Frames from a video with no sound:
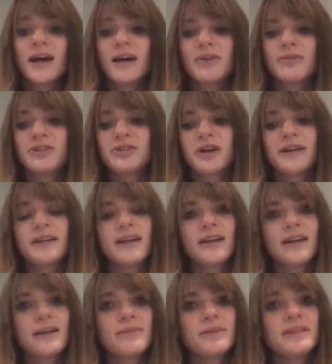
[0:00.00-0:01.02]
We tried
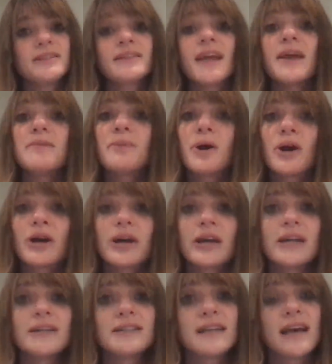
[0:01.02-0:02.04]
getting him a skate park
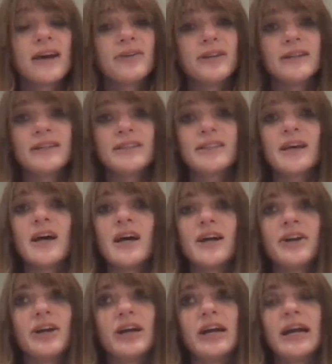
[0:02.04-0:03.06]
in town in his
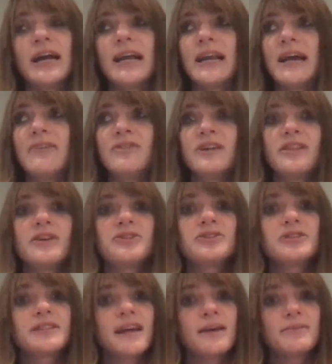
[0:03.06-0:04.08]
honor, and everything
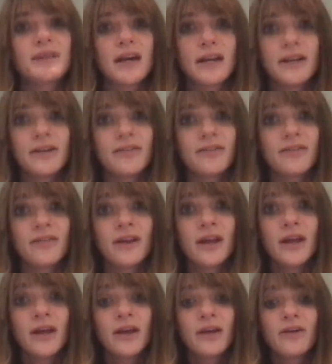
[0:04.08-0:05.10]
just kept kind of
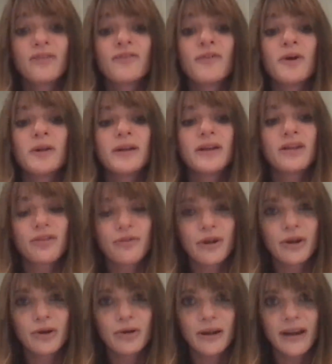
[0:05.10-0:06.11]
falling
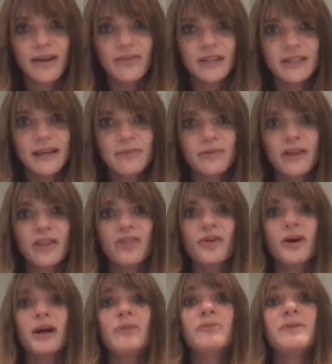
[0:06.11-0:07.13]
through. And every time we
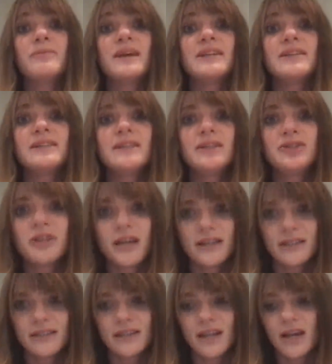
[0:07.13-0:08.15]
thought we might see
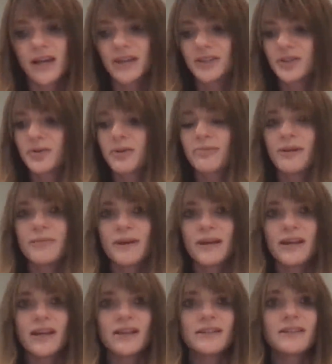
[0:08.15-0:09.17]
justice or we
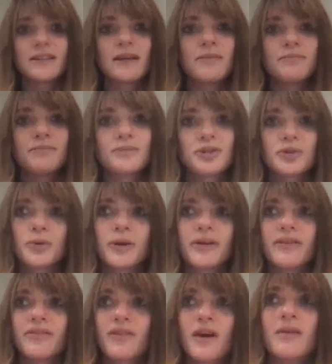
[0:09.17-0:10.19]
might get some sort
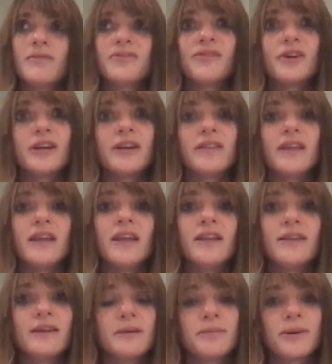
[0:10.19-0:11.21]
of comfort in the
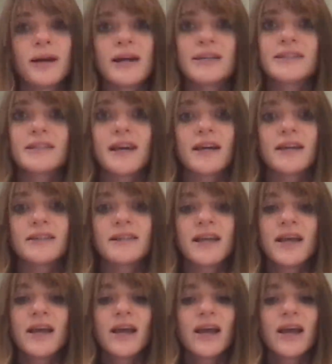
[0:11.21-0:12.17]
healing process,